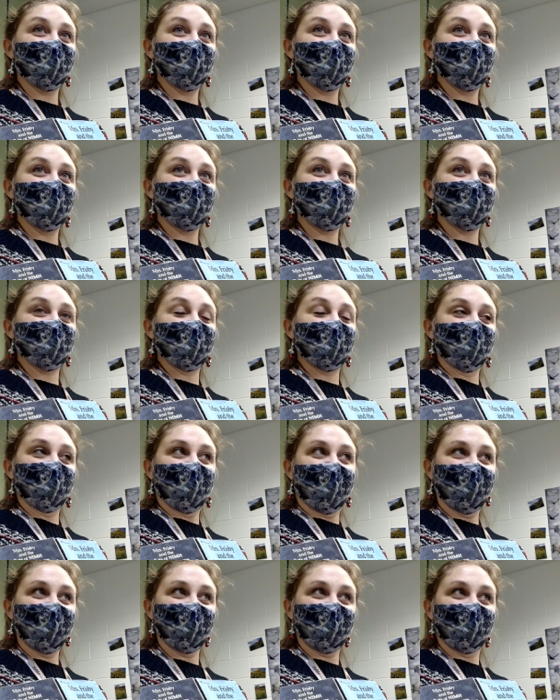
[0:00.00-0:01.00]
So why do
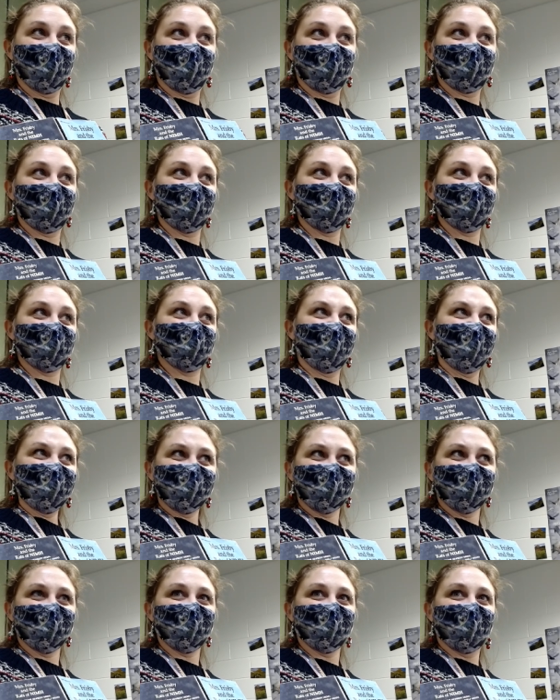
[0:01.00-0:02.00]
you think there's mice in
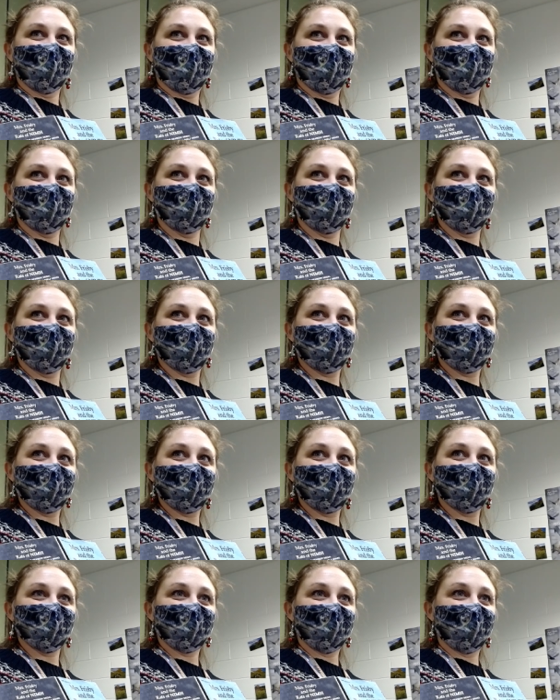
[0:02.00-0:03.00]
the lab?
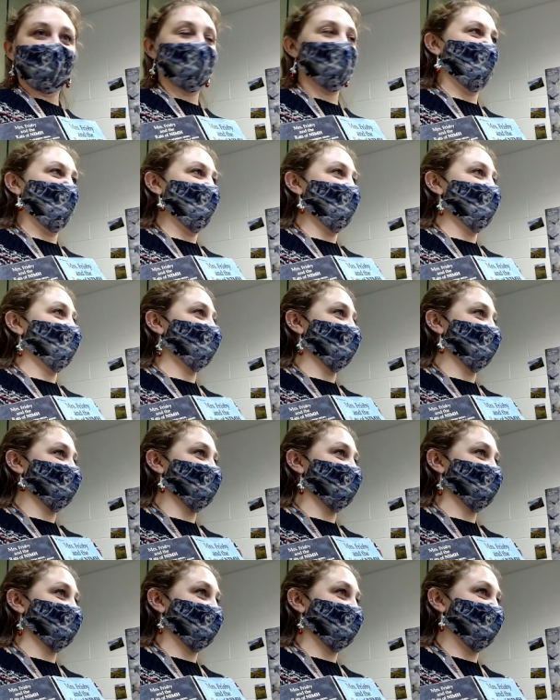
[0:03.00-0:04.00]
And why do you think this
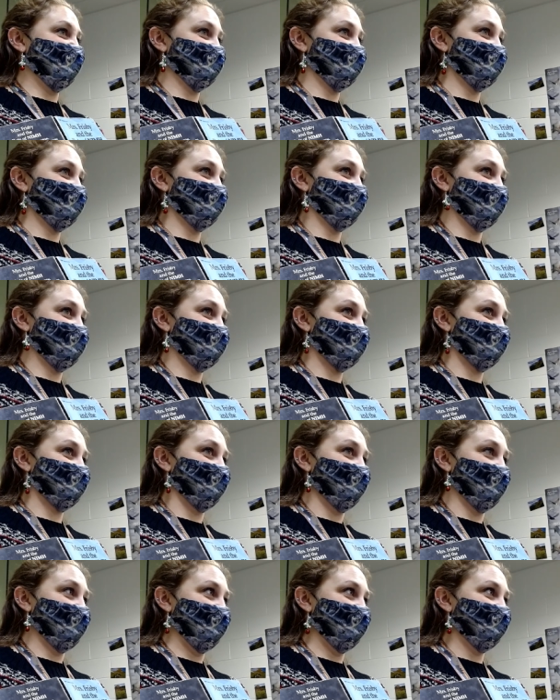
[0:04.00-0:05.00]
connects to our
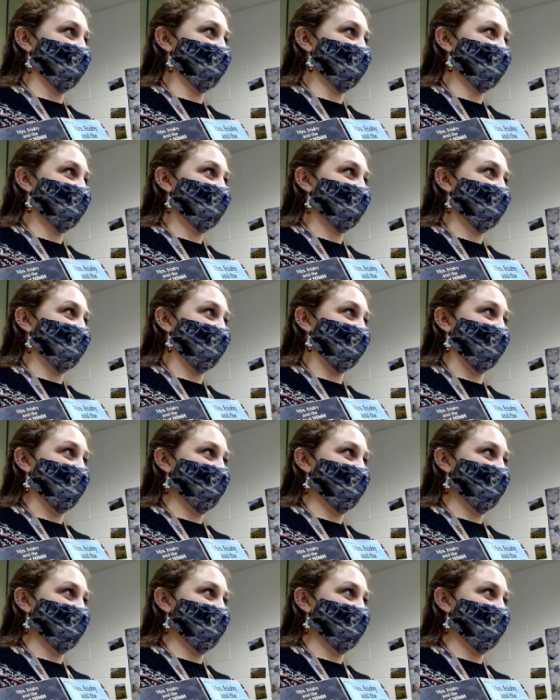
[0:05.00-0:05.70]
story, Emma?